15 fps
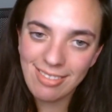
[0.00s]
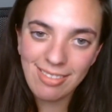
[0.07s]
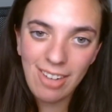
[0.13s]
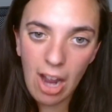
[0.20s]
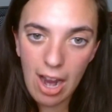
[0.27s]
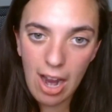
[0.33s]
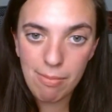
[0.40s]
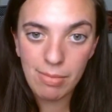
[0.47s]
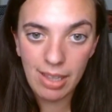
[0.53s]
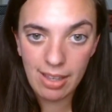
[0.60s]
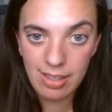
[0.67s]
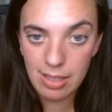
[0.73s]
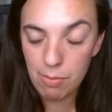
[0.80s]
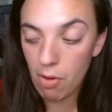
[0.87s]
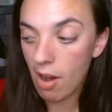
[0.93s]
I'm less
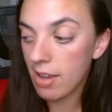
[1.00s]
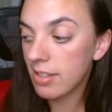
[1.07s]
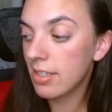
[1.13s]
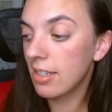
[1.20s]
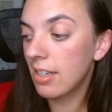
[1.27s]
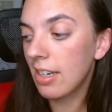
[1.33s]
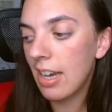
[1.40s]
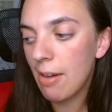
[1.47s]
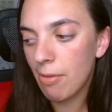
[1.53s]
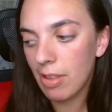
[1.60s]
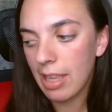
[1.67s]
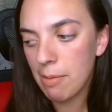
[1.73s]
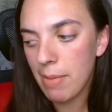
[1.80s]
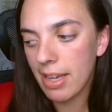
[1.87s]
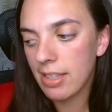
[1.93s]
surprised and
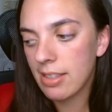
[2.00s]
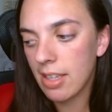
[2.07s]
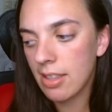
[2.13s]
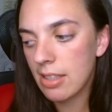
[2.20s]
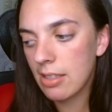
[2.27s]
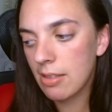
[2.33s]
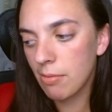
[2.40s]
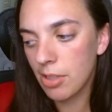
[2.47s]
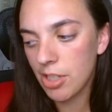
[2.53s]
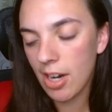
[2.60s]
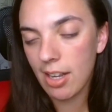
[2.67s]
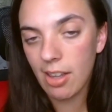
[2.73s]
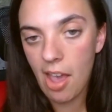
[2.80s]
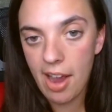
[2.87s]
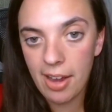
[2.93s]
everything makes sense, which
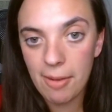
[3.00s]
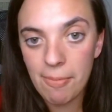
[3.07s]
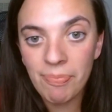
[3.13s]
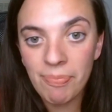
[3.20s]
I like.